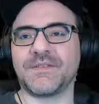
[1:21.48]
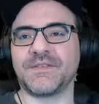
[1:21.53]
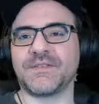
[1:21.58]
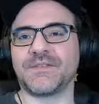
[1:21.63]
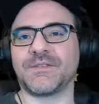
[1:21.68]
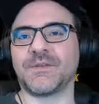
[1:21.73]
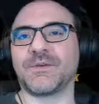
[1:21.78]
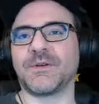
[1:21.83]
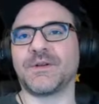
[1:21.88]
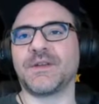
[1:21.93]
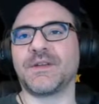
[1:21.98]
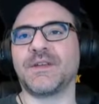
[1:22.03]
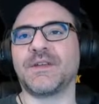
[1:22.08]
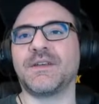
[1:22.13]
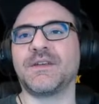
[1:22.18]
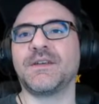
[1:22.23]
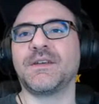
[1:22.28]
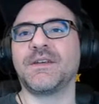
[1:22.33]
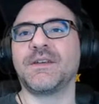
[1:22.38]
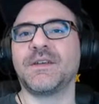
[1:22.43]
Story.
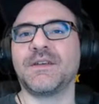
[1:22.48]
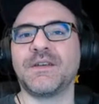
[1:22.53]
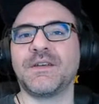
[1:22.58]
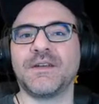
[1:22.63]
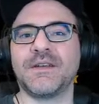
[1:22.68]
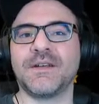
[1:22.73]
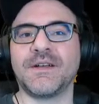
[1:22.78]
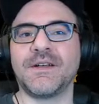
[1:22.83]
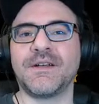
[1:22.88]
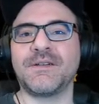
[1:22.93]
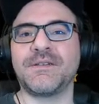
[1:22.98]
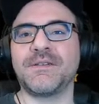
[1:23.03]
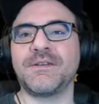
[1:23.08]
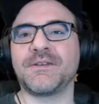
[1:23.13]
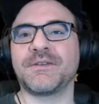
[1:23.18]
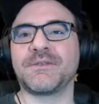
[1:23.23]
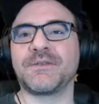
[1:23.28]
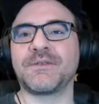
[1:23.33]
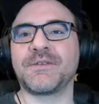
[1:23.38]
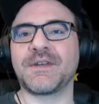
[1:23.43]
Well,
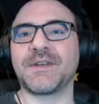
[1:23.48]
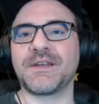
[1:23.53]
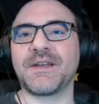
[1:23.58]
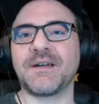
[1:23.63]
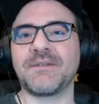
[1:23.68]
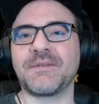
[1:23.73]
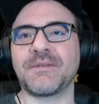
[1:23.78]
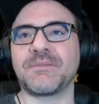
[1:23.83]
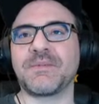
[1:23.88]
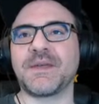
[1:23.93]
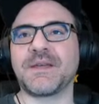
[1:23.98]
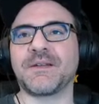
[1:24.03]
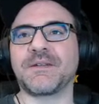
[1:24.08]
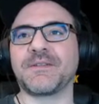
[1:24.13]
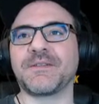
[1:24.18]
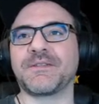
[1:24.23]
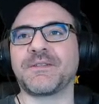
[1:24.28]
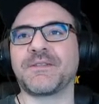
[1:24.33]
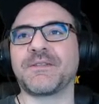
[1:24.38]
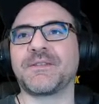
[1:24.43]
look, we've got comic
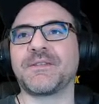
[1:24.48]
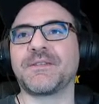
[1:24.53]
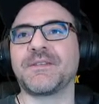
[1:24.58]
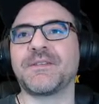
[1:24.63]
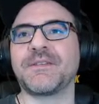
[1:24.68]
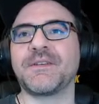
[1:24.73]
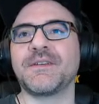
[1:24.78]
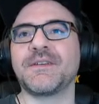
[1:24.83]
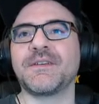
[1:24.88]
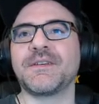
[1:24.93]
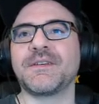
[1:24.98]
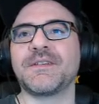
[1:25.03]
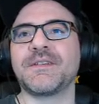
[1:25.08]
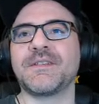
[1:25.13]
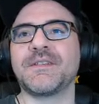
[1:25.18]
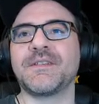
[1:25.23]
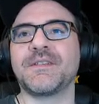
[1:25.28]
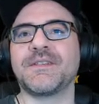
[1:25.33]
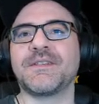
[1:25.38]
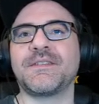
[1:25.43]
panels.
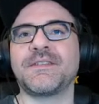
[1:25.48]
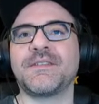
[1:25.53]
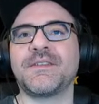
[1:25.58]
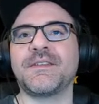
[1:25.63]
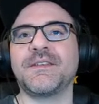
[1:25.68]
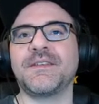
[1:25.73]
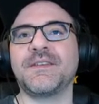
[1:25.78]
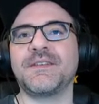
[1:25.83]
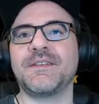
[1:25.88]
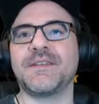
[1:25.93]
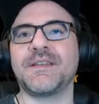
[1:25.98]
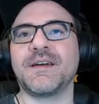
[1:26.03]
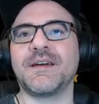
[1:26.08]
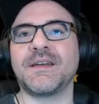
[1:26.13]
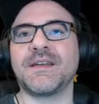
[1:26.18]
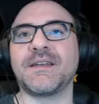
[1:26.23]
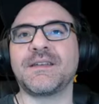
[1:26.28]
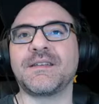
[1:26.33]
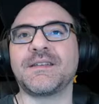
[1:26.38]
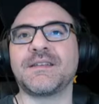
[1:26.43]
The City
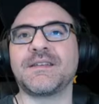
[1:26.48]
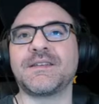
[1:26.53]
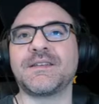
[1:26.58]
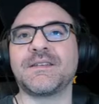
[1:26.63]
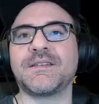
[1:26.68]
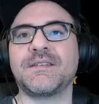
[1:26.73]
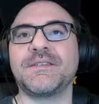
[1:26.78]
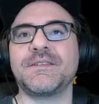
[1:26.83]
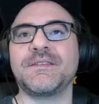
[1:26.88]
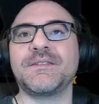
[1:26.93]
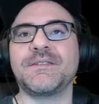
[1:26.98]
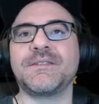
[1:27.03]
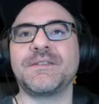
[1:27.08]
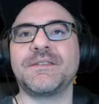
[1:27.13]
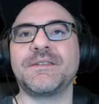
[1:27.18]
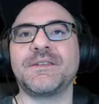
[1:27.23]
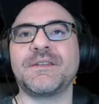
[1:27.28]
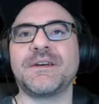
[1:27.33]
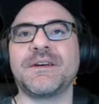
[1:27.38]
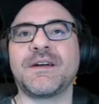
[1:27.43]
Knight,
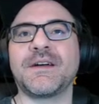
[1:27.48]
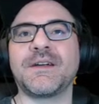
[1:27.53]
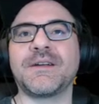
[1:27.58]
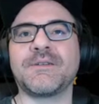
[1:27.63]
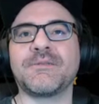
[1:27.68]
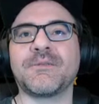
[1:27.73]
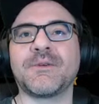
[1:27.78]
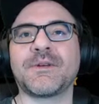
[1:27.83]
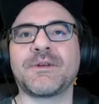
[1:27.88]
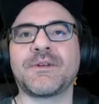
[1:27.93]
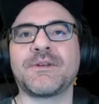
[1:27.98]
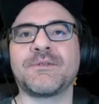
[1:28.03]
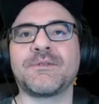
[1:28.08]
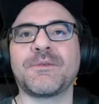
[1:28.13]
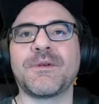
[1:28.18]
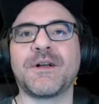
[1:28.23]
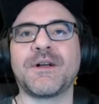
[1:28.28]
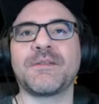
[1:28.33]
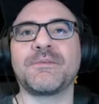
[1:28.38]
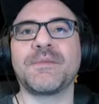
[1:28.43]
Union Ironworker,
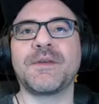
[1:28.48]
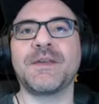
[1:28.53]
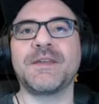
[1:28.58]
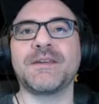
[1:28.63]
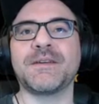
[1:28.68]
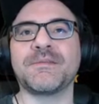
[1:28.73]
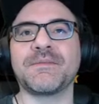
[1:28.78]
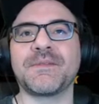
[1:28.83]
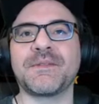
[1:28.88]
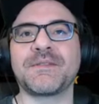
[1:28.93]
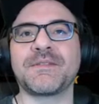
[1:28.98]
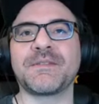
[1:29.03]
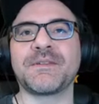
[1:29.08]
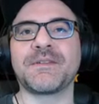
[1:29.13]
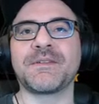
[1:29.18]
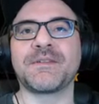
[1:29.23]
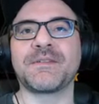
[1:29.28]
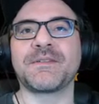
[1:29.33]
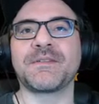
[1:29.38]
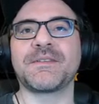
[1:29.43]
Ron Mayhem. That's
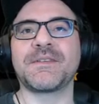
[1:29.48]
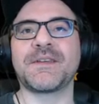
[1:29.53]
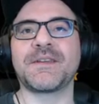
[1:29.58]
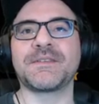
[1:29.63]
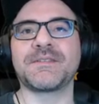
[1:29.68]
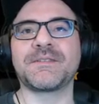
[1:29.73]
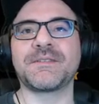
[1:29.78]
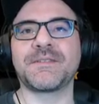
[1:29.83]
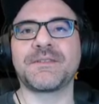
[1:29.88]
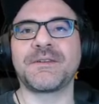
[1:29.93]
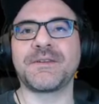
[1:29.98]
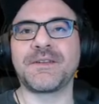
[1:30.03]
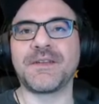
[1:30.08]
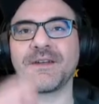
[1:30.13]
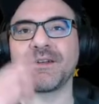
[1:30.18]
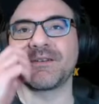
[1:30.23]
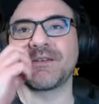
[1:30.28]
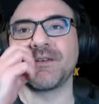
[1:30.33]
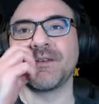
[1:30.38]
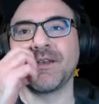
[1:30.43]
our titular
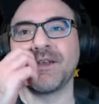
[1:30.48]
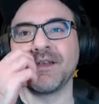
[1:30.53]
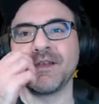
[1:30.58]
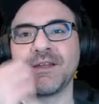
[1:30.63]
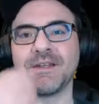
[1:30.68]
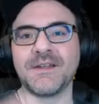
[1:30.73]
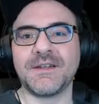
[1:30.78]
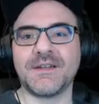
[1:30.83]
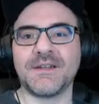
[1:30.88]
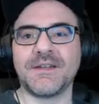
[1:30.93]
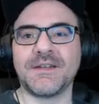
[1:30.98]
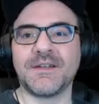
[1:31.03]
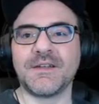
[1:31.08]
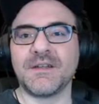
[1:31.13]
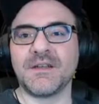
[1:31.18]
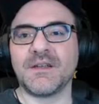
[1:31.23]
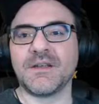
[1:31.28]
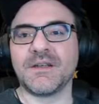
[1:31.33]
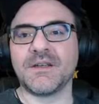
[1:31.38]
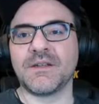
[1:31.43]
character.
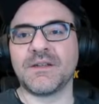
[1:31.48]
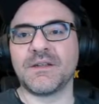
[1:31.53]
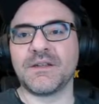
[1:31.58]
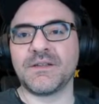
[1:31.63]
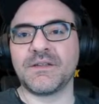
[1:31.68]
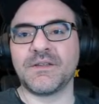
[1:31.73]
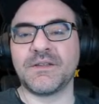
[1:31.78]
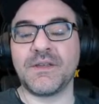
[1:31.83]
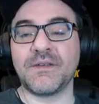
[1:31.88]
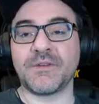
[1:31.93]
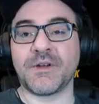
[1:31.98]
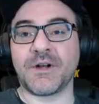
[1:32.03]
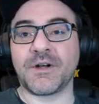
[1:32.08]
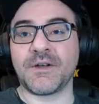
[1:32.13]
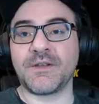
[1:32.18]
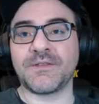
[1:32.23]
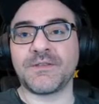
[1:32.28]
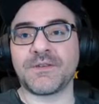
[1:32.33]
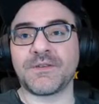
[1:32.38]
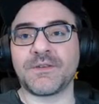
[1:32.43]
Do you have an
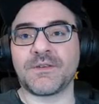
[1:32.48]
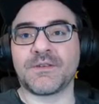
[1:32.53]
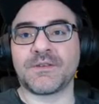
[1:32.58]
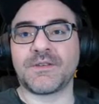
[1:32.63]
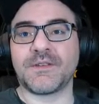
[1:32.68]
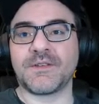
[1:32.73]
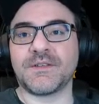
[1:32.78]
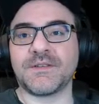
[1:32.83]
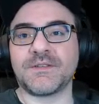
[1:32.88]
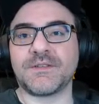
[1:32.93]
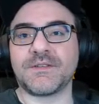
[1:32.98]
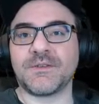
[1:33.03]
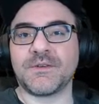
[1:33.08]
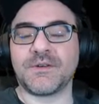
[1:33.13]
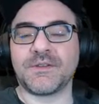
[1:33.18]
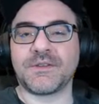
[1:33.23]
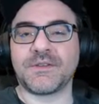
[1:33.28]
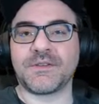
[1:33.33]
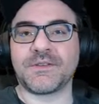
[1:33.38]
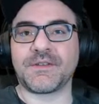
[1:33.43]
artist, or did you do
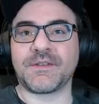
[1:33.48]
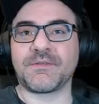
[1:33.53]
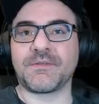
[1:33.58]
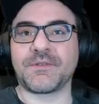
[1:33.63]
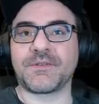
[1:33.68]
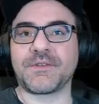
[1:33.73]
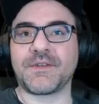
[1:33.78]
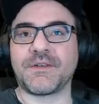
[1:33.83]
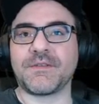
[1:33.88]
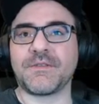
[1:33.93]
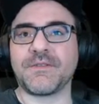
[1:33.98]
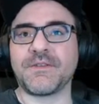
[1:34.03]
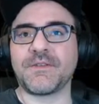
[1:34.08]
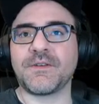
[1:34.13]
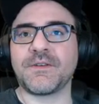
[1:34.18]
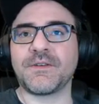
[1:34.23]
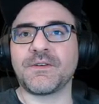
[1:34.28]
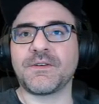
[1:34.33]
all this stuff yourself?